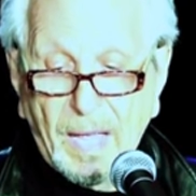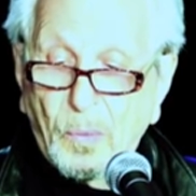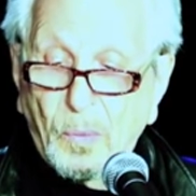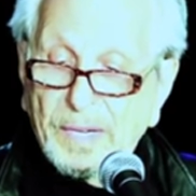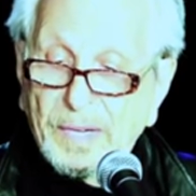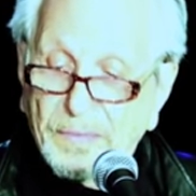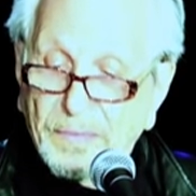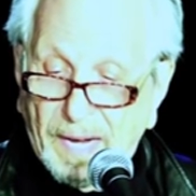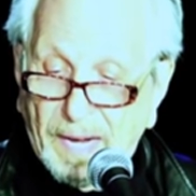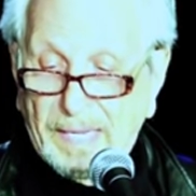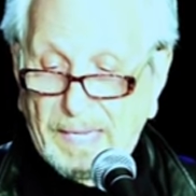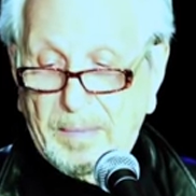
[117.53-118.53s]
What
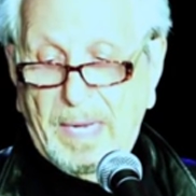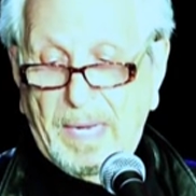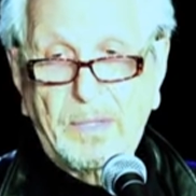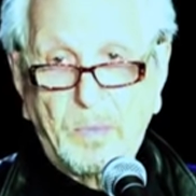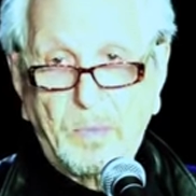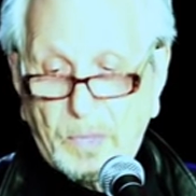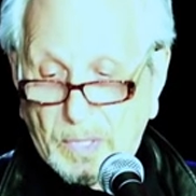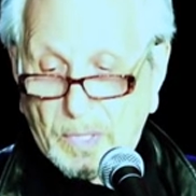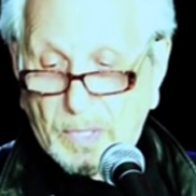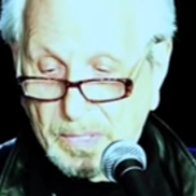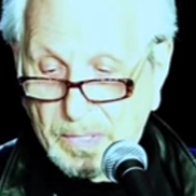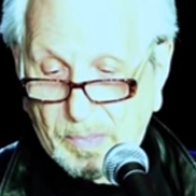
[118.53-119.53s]
finally made it
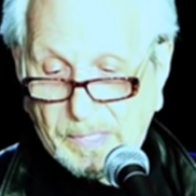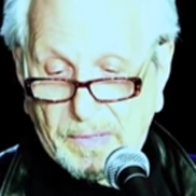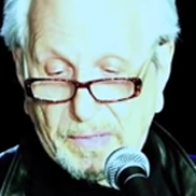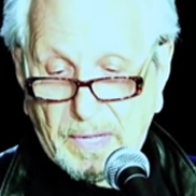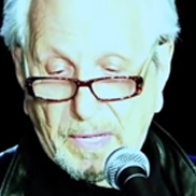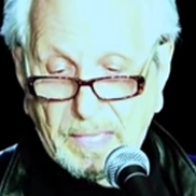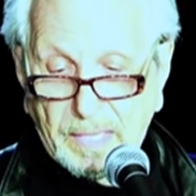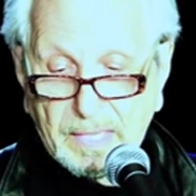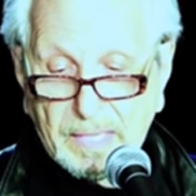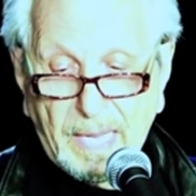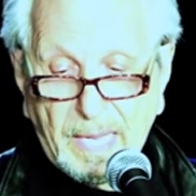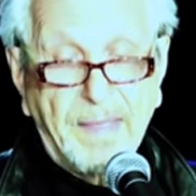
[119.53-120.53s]
work was the thought
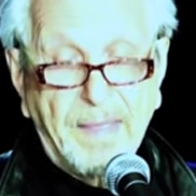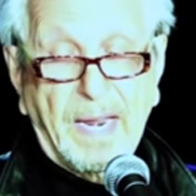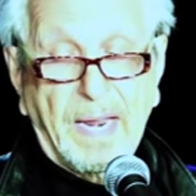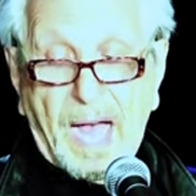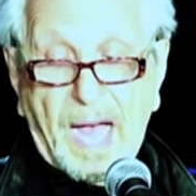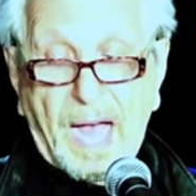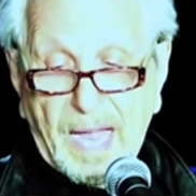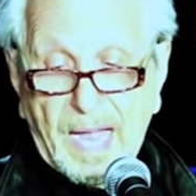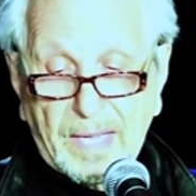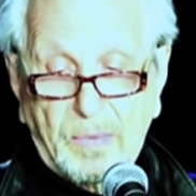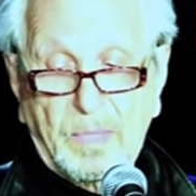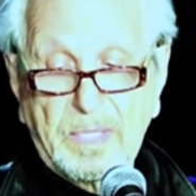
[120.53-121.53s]
that
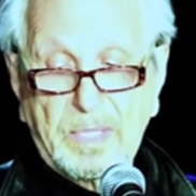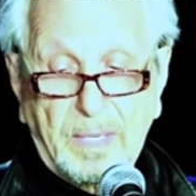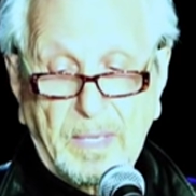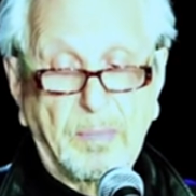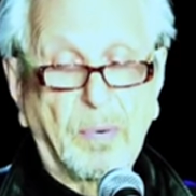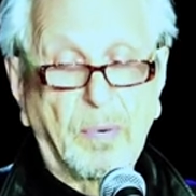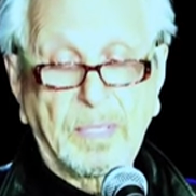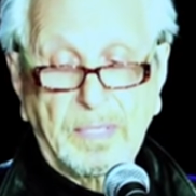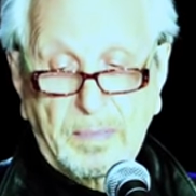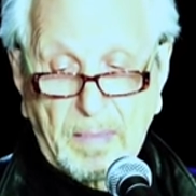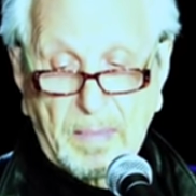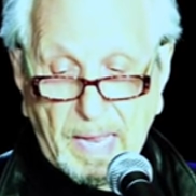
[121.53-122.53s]
I was an important